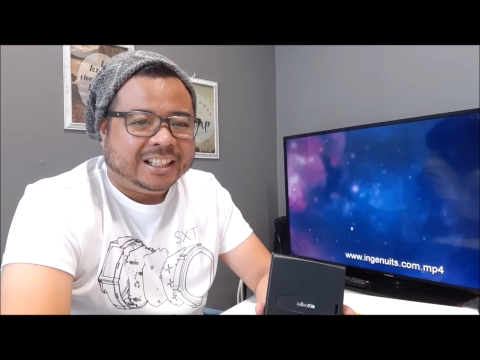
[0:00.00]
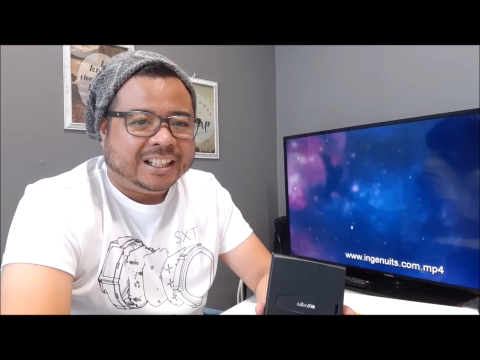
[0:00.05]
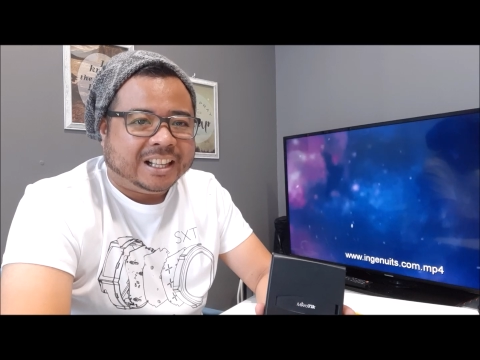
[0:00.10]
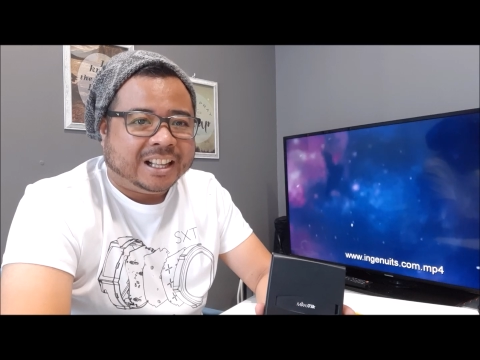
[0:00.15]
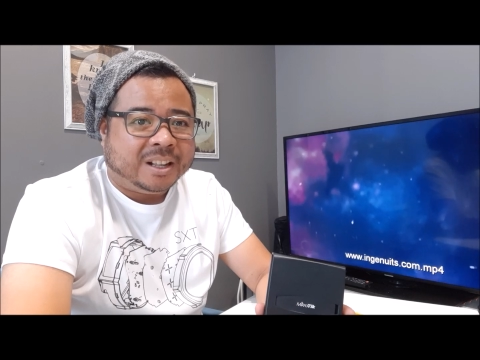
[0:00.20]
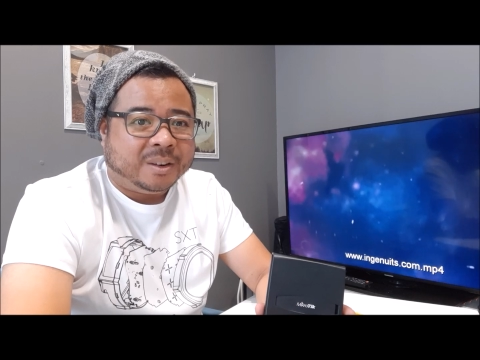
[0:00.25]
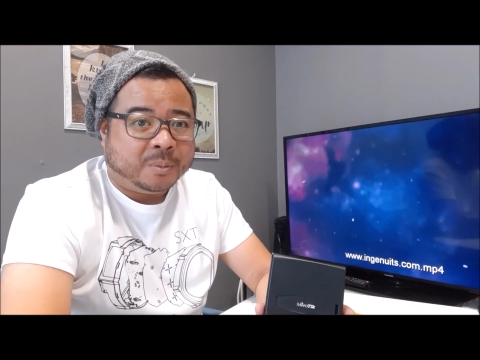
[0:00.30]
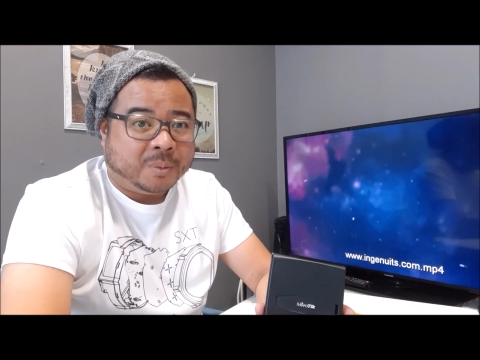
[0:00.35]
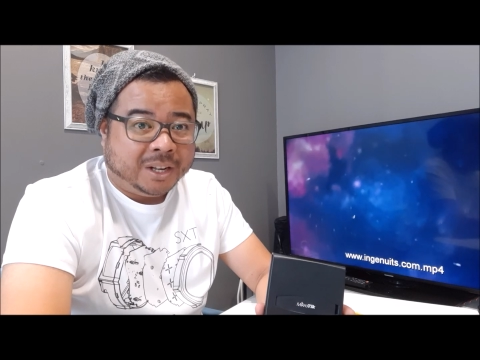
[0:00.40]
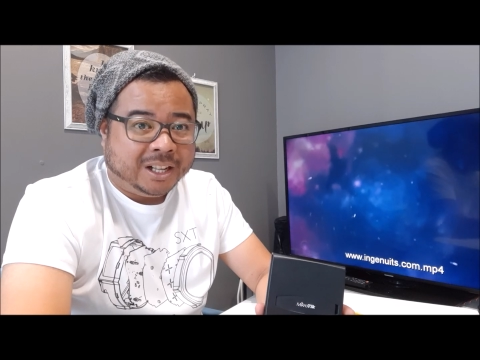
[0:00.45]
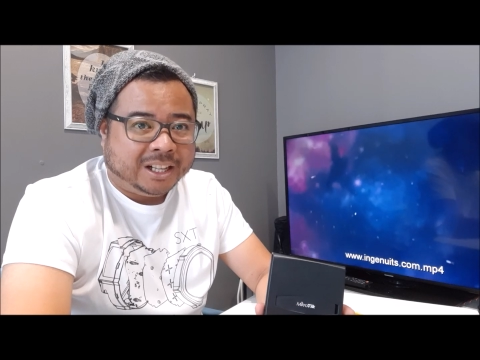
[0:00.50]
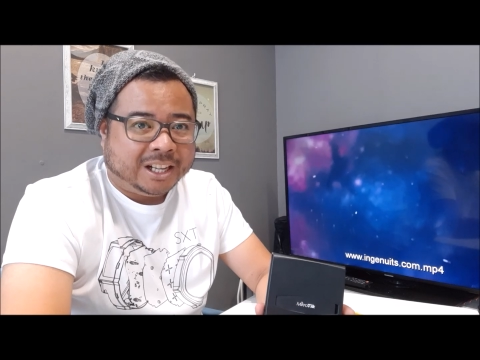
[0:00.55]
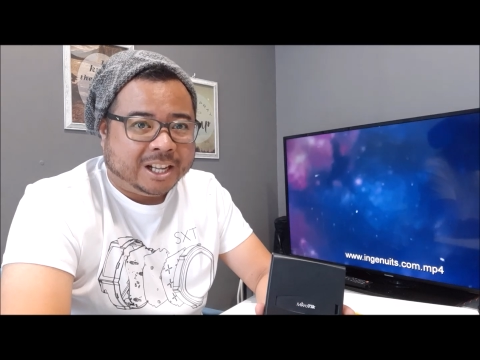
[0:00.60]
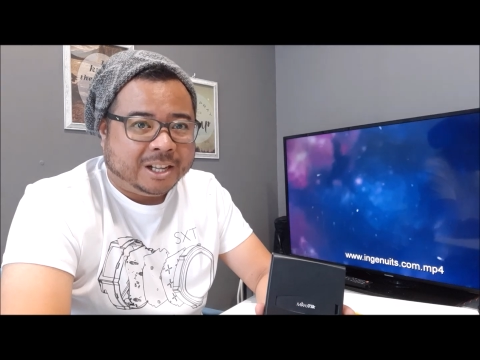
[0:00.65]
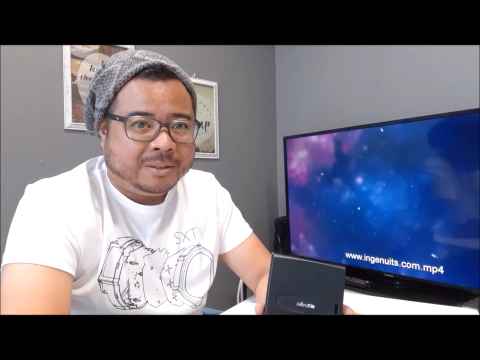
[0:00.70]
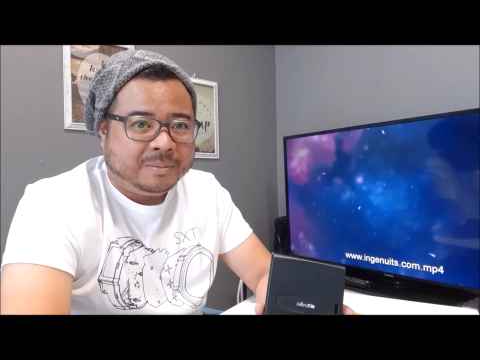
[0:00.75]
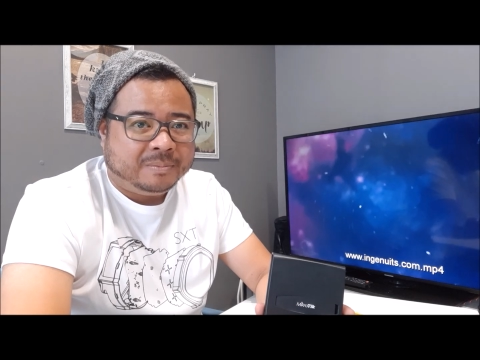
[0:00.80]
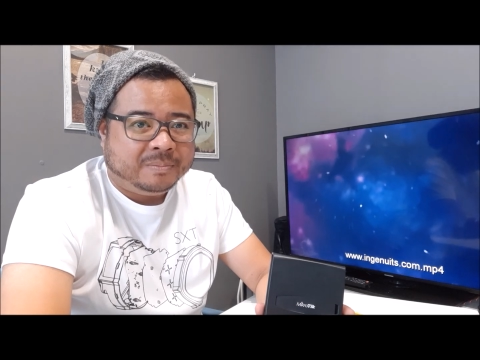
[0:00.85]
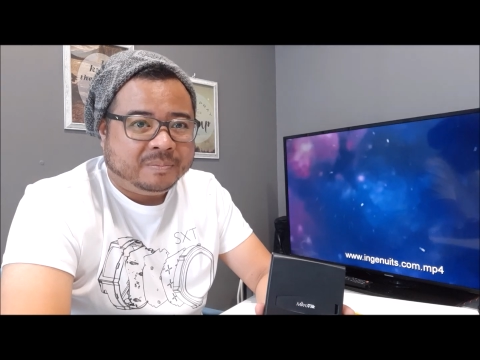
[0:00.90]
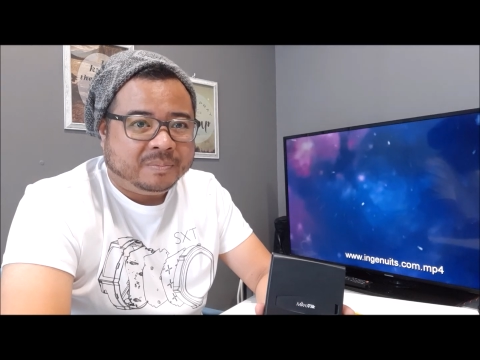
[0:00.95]
and
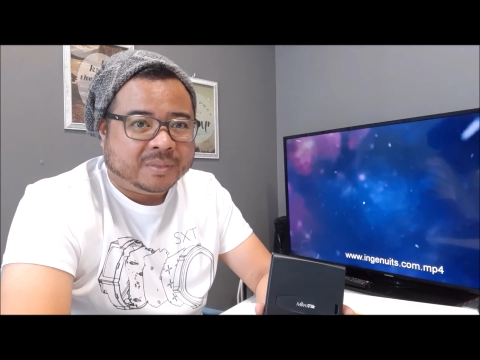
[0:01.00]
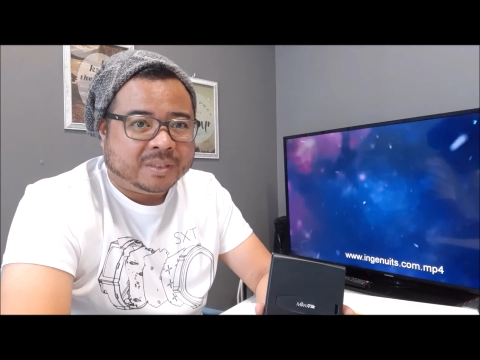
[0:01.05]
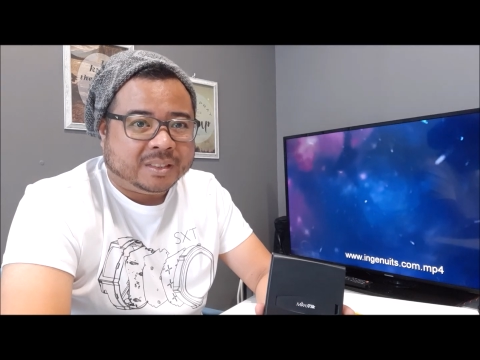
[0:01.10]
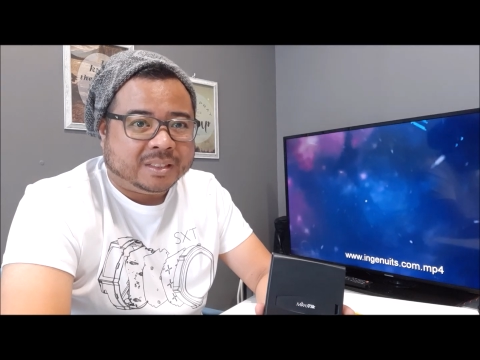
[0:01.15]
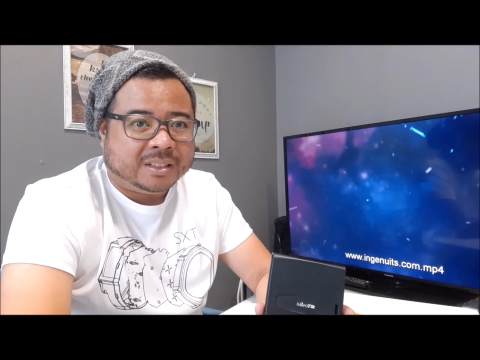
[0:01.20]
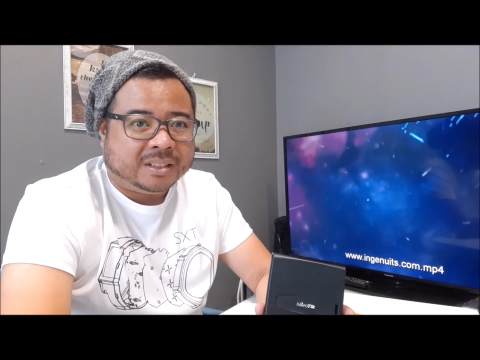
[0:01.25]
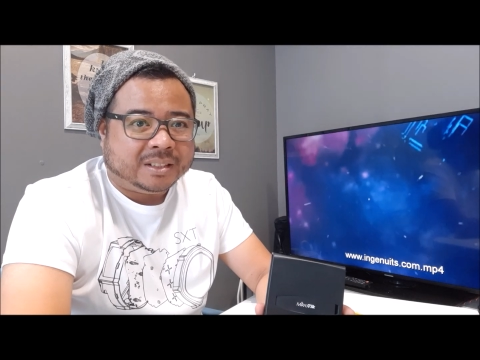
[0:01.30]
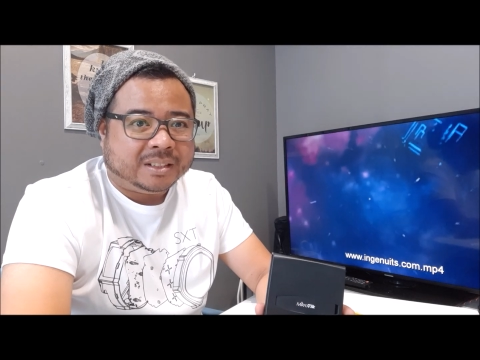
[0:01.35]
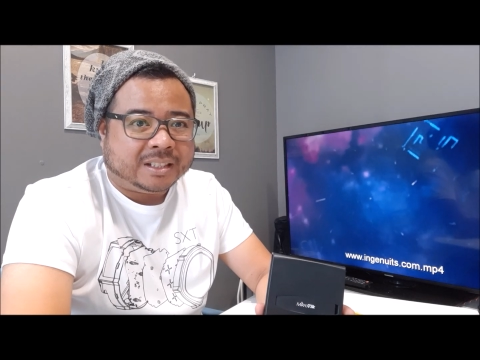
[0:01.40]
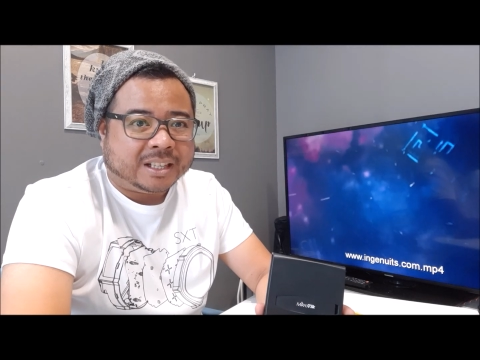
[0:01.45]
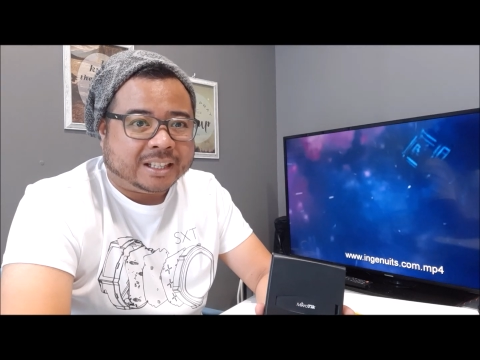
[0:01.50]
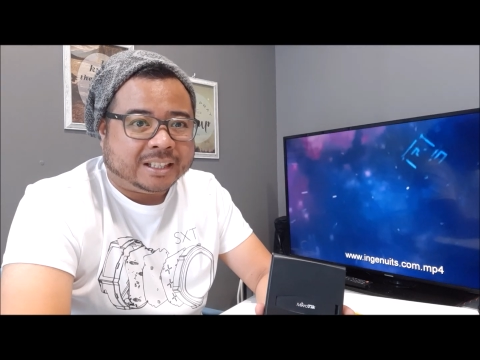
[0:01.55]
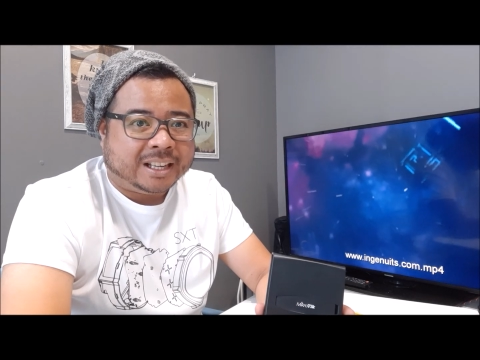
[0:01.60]
welcome sa